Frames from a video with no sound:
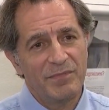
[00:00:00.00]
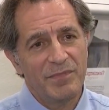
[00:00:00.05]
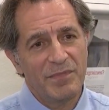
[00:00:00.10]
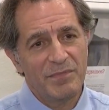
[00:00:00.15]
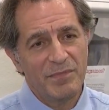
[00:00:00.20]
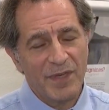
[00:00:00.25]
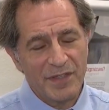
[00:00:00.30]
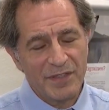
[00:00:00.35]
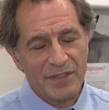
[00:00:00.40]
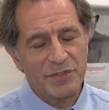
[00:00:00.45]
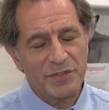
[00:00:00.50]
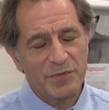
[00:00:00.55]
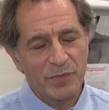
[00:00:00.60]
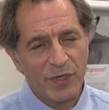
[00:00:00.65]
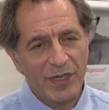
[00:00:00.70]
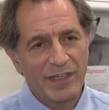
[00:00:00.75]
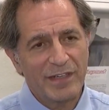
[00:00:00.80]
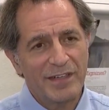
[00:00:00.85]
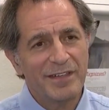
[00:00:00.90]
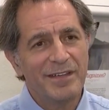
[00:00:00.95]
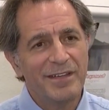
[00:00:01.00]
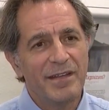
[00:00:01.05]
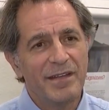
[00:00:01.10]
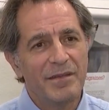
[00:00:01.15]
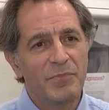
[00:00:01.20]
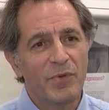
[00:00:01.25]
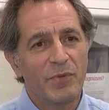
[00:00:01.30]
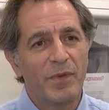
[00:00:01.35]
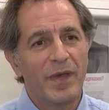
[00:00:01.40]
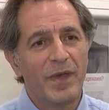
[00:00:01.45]
mother is pregnant, it
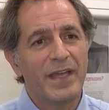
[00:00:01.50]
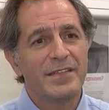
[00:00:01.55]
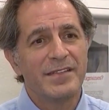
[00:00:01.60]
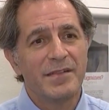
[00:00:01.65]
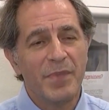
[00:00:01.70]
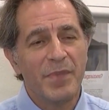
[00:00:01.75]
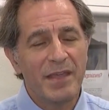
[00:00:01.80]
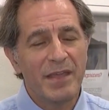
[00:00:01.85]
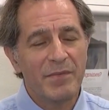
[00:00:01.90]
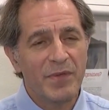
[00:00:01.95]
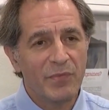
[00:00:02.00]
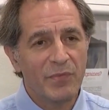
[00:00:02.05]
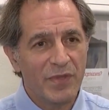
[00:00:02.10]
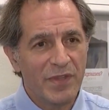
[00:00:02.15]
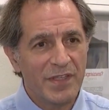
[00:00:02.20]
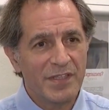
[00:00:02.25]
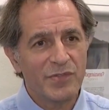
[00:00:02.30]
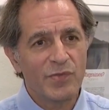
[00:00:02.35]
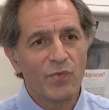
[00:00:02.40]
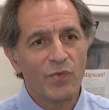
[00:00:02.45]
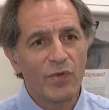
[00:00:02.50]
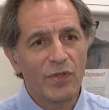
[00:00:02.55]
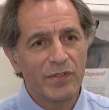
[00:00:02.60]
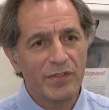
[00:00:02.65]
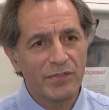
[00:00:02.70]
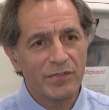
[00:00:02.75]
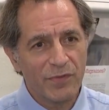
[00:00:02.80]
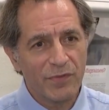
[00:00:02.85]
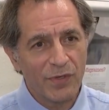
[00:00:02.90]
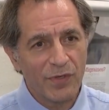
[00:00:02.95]
provides the baby with this
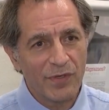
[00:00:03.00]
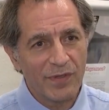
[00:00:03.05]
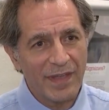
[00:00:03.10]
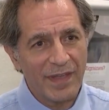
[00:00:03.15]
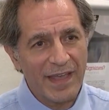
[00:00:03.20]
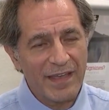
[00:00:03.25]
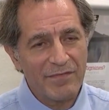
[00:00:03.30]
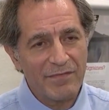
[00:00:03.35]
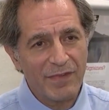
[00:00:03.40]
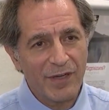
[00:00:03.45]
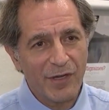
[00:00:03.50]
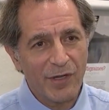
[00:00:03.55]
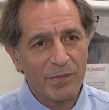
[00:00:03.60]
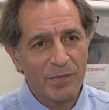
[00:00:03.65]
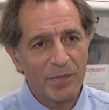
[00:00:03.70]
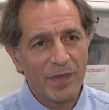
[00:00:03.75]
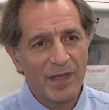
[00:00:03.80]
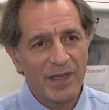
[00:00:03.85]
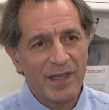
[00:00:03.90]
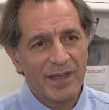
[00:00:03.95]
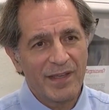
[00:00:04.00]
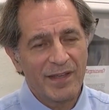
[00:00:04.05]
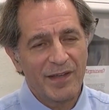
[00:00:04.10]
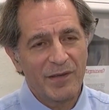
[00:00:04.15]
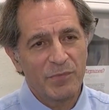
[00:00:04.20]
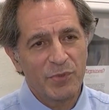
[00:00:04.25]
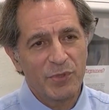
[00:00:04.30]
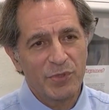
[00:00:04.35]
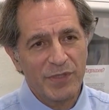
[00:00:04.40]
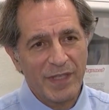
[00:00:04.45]
wonderful envelope
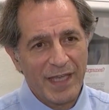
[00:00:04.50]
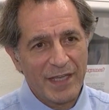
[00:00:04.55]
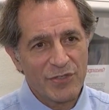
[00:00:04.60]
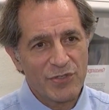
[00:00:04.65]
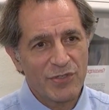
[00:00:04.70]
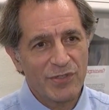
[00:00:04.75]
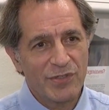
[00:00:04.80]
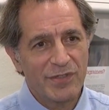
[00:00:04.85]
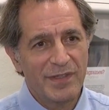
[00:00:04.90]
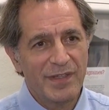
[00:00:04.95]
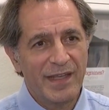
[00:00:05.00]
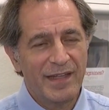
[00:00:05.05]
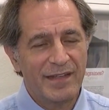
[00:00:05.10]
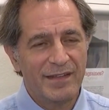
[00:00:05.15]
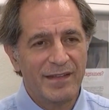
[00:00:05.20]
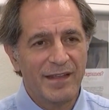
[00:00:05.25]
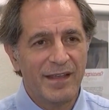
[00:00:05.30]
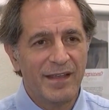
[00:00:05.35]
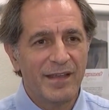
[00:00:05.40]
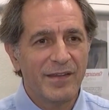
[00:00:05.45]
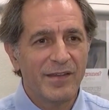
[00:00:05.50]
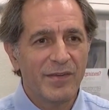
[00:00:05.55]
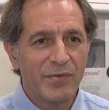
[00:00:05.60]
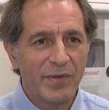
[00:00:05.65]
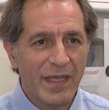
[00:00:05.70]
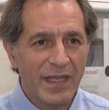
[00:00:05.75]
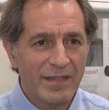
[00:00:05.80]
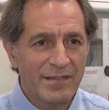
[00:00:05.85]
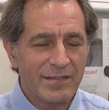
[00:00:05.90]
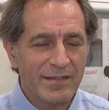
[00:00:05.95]
of protection that
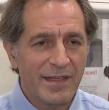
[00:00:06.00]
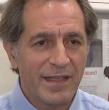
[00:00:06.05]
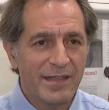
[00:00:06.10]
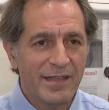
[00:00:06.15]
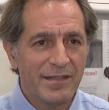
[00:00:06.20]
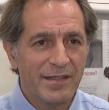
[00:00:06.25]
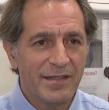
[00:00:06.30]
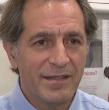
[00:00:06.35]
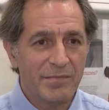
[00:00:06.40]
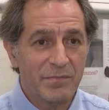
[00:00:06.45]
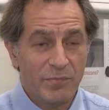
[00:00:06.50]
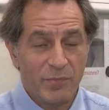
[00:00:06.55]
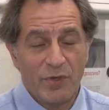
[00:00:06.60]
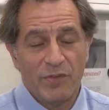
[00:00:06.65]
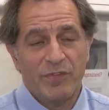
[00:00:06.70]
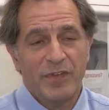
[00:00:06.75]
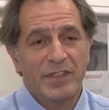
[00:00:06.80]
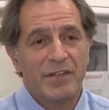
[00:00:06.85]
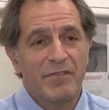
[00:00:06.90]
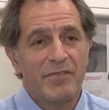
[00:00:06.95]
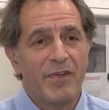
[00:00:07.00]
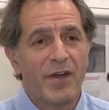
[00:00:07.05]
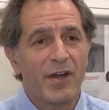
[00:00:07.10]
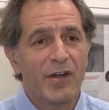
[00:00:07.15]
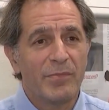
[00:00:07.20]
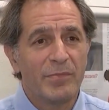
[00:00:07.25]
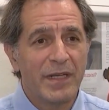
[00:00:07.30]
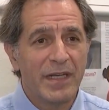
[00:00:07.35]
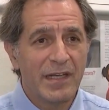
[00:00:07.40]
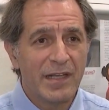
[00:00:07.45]
creates that perfect
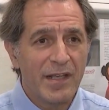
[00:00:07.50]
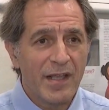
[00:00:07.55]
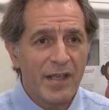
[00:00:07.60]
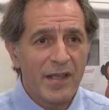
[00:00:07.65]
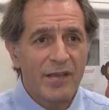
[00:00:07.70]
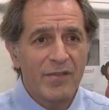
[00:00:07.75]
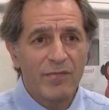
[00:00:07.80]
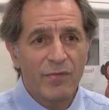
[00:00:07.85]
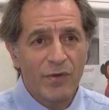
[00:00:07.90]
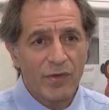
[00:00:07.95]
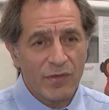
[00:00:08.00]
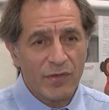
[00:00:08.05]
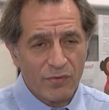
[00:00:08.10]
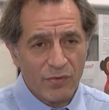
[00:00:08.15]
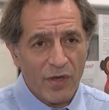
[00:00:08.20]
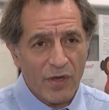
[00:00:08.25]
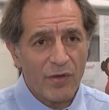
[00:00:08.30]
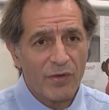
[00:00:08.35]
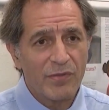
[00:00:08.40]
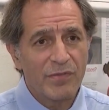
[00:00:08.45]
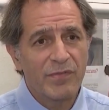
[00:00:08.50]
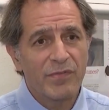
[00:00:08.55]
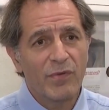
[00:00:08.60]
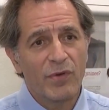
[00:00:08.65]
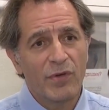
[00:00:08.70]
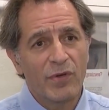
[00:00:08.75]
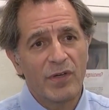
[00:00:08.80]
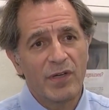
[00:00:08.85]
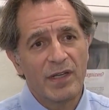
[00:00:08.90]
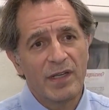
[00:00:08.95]
environment for growth,
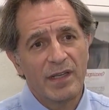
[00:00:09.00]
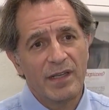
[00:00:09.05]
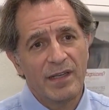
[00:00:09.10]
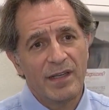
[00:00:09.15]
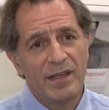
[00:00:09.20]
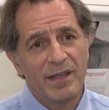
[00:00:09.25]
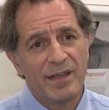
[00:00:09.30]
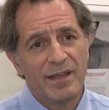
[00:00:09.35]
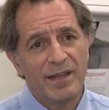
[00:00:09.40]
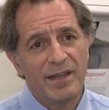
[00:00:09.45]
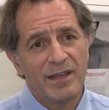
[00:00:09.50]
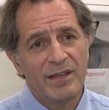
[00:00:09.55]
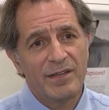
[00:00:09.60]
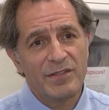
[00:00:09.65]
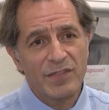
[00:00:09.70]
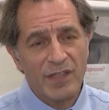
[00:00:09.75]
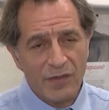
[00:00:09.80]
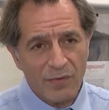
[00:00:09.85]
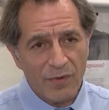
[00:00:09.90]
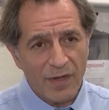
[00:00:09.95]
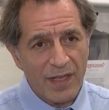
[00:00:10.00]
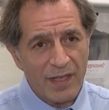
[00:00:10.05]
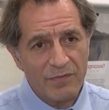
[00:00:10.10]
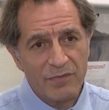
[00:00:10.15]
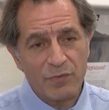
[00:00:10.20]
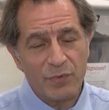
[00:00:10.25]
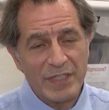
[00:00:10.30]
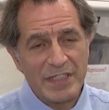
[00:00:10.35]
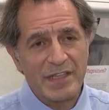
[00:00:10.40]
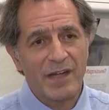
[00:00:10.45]
for
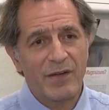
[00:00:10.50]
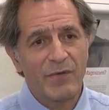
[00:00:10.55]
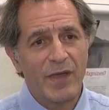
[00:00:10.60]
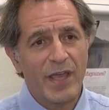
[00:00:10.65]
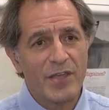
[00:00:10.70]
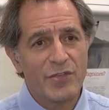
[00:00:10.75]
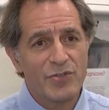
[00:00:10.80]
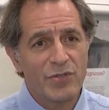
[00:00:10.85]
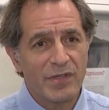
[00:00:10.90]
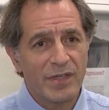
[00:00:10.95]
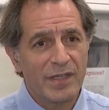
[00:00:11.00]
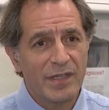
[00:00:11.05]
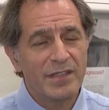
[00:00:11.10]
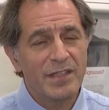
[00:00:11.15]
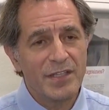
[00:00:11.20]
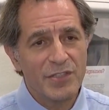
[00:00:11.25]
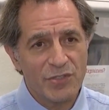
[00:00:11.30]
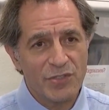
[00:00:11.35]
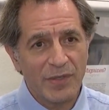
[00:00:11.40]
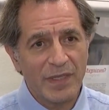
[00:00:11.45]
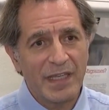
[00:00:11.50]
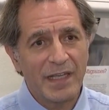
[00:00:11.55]
regeneration and tissue